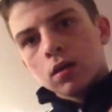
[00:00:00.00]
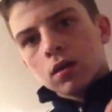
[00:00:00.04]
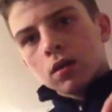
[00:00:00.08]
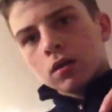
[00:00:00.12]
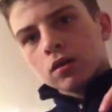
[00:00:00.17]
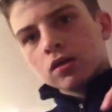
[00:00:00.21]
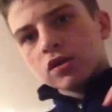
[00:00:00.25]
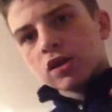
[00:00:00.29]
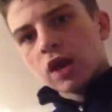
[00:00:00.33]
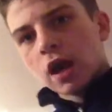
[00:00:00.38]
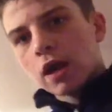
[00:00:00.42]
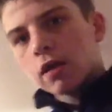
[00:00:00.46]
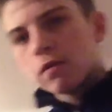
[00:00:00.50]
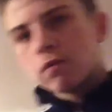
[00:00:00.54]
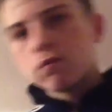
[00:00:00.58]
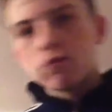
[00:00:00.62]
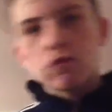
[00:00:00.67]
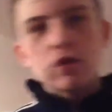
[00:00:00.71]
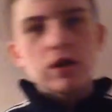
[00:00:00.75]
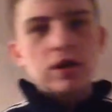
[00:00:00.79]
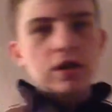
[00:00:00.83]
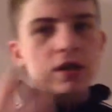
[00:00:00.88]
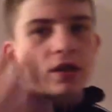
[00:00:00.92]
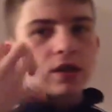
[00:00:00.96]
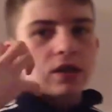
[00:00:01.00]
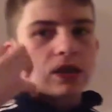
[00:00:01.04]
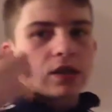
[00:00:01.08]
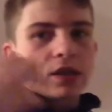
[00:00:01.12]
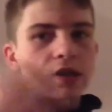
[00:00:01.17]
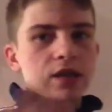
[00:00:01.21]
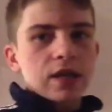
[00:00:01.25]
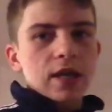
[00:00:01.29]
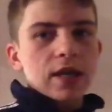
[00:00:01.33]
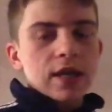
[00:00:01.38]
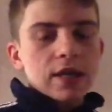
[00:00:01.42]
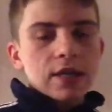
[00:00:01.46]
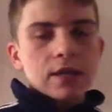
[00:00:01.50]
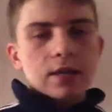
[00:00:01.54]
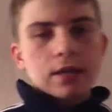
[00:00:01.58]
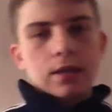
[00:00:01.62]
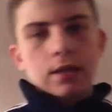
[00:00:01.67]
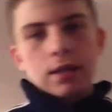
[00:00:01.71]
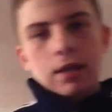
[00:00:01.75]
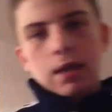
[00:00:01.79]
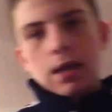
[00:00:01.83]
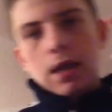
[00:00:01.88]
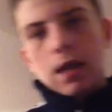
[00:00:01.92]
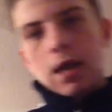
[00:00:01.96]
Skyrim really did
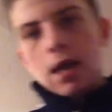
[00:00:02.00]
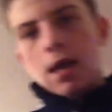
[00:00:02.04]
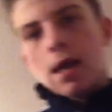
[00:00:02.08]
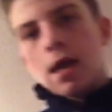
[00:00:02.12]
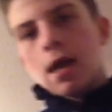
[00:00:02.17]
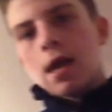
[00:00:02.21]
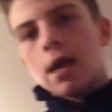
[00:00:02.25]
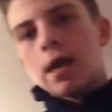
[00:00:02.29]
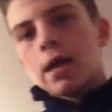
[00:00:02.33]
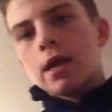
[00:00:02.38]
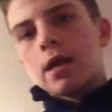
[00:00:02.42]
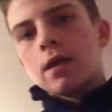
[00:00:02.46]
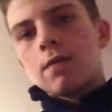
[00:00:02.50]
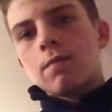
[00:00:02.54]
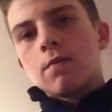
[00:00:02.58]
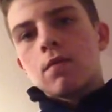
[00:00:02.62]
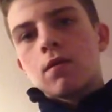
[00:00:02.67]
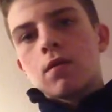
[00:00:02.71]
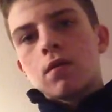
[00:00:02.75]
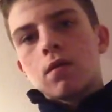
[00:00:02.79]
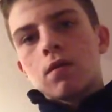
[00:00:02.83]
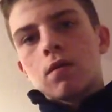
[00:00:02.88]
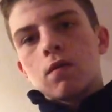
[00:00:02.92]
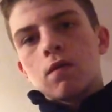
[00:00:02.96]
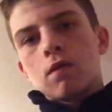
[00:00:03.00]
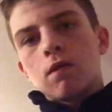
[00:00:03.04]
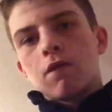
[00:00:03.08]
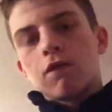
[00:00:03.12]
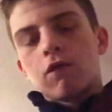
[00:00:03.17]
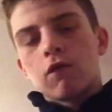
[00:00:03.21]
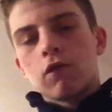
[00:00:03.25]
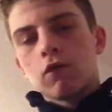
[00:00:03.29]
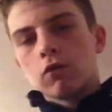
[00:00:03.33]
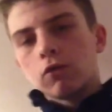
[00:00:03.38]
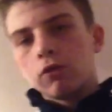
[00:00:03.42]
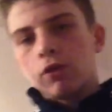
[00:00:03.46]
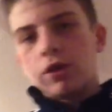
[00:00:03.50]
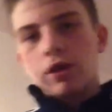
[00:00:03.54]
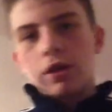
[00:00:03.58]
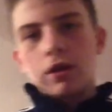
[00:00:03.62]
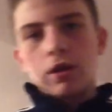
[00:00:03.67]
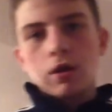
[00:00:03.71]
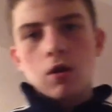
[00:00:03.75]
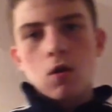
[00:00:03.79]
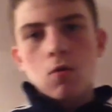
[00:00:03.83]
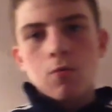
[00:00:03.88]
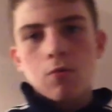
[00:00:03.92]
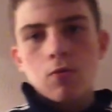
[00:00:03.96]
aim for
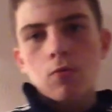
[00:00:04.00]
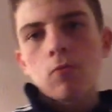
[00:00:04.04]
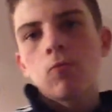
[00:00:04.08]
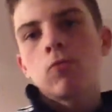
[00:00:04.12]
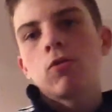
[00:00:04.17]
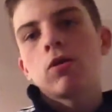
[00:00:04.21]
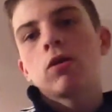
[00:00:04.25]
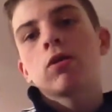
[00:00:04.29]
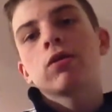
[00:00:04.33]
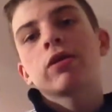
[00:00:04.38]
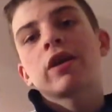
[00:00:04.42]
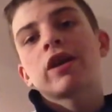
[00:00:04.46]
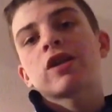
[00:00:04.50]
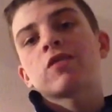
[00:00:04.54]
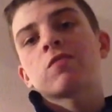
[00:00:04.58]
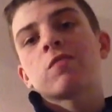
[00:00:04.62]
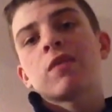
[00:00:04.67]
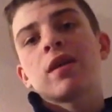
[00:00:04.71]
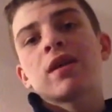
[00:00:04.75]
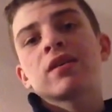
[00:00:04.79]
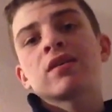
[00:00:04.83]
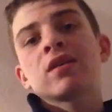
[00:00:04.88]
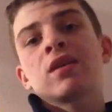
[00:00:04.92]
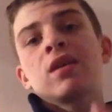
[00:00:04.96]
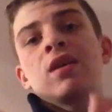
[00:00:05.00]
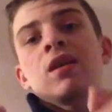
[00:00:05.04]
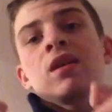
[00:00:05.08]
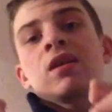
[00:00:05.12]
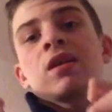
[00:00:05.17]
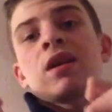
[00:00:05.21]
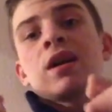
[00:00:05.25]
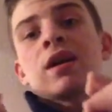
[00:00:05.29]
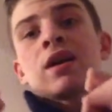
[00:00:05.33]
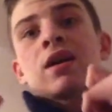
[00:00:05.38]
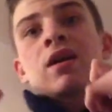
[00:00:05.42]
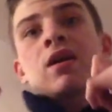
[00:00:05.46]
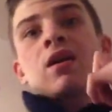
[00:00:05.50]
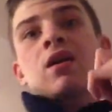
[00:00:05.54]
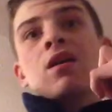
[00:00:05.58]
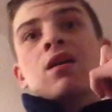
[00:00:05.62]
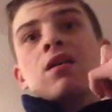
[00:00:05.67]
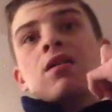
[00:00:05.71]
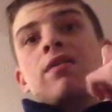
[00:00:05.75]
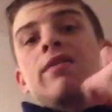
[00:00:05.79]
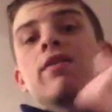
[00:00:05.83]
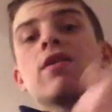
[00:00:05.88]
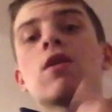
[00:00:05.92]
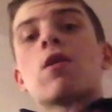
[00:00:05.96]
the open world aspect. Like,
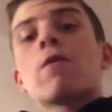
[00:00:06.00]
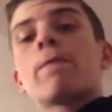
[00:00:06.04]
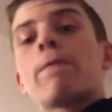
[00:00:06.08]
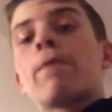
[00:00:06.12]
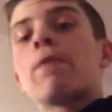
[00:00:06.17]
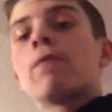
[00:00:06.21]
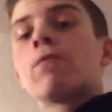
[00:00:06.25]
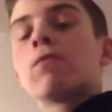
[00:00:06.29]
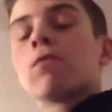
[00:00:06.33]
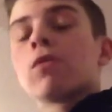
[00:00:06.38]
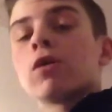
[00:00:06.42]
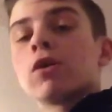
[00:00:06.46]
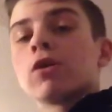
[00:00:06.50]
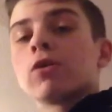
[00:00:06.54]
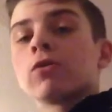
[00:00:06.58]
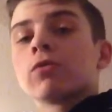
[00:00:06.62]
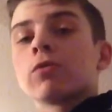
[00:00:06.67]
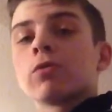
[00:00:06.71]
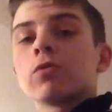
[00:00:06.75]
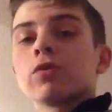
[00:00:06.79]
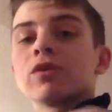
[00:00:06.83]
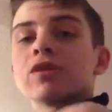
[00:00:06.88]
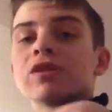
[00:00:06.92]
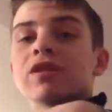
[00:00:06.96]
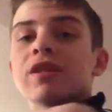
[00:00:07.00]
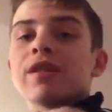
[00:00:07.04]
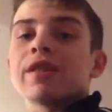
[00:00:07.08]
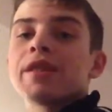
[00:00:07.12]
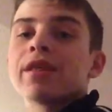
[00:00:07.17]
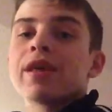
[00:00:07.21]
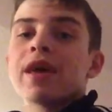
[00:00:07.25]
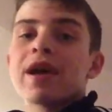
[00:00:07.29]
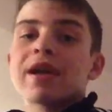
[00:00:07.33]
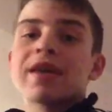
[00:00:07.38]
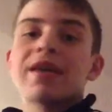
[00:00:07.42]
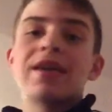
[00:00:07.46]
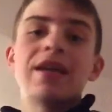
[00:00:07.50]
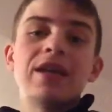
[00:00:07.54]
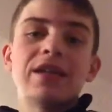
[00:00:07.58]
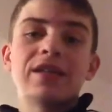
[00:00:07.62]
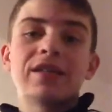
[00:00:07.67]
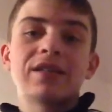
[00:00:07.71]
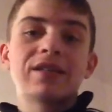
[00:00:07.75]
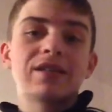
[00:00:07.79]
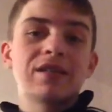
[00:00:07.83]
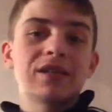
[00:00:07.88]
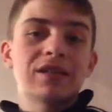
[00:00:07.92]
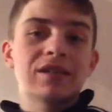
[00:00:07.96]
the open world was their key
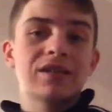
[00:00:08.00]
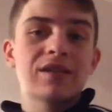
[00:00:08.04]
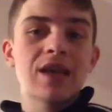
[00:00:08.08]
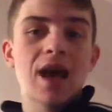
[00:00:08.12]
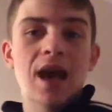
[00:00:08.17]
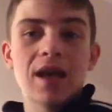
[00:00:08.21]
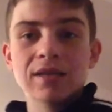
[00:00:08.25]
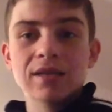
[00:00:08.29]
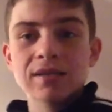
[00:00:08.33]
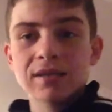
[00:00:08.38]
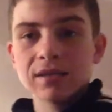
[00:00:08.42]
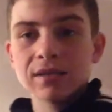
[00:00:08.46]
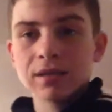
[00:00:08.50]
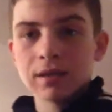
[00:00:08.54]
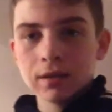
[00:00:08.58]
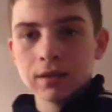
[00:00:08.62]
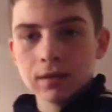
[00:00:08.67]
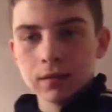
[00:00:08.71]
to success.